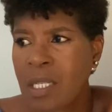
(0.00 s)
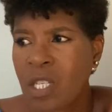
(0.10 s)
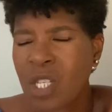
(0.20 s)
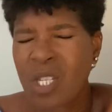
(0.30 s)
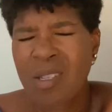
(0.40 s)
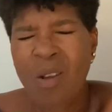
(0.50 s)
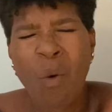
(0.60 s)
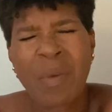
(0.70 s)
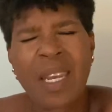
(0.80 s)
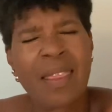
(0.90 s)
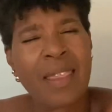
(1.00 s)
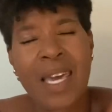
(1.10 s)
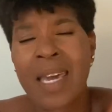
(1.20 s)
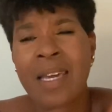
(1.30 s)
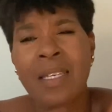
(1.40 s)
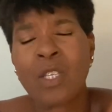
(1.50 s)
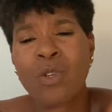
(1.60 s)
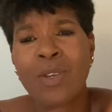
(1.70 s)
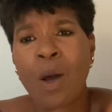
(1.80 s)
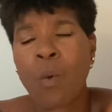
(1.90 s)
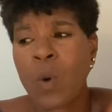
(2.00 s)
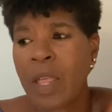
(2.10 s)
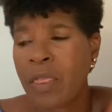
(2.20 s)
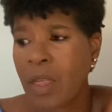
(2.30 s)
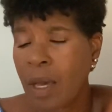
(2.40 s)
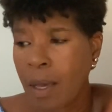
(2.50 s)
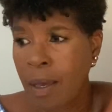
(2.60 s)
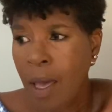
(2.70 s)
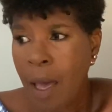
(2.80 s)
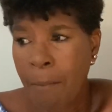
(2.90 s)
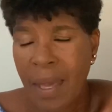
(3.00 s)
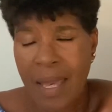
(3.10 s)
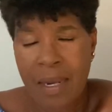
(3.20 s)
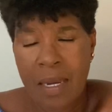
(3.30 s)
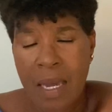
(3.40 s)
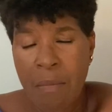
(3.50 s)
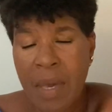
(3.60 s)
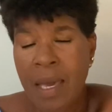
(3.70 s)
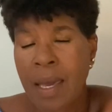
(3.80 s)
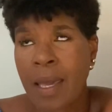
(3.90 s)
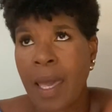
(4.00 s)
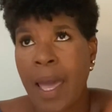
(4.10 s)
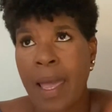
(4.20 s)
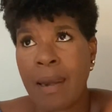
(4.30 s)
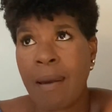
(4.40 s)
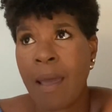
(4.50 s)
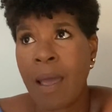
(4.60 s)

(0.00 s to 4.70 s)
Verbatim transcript: just so many things, you know, with, uh, pandemic and,